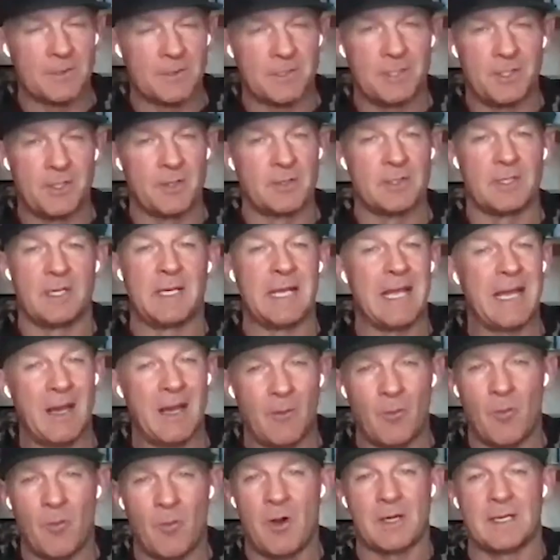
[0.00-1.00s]
was cured the day
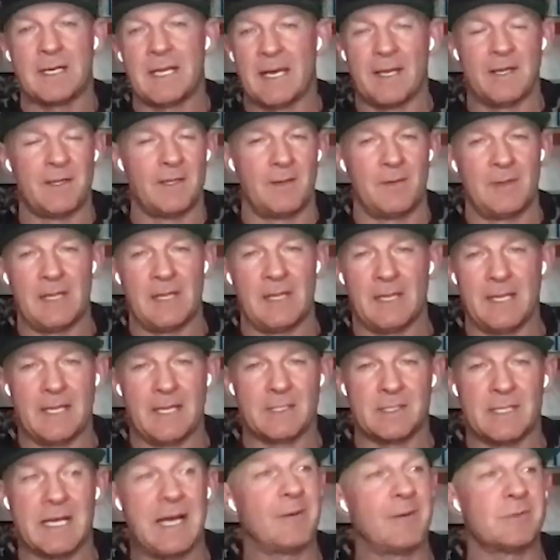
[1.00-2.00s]
I walked out of there on that
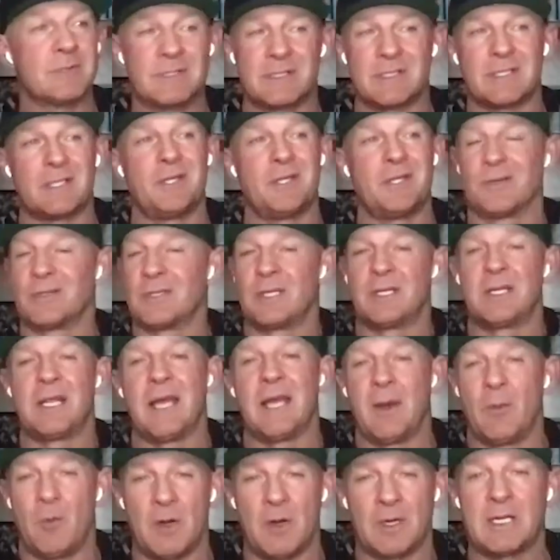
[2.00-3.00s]
last, I was cured the
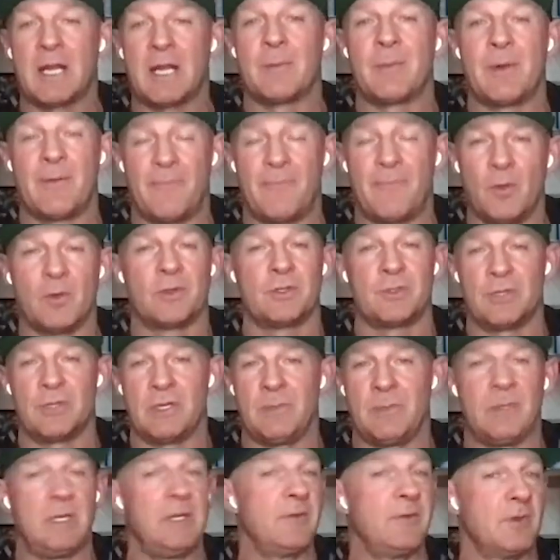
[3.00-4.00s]
day I walked out of my 4th
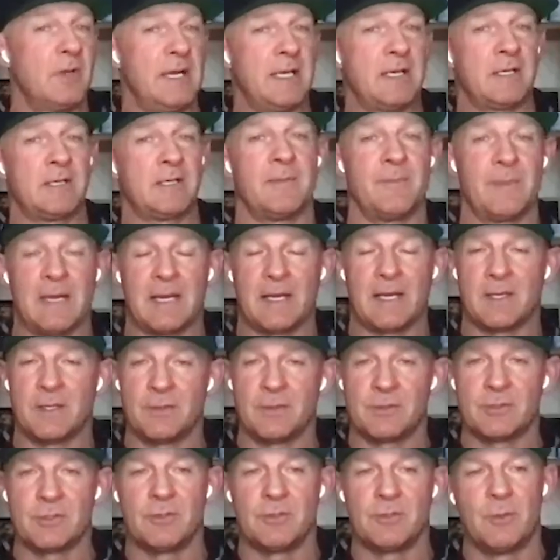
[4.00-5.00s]
treatment, even though I had to come back
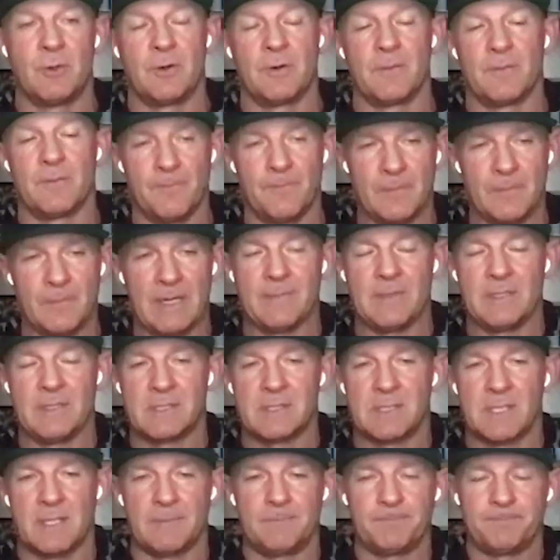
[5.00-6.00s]
and do 2 more. That
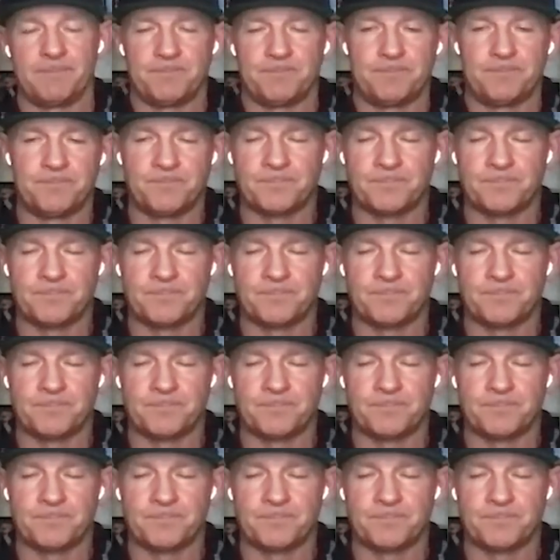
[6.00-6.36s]
being said,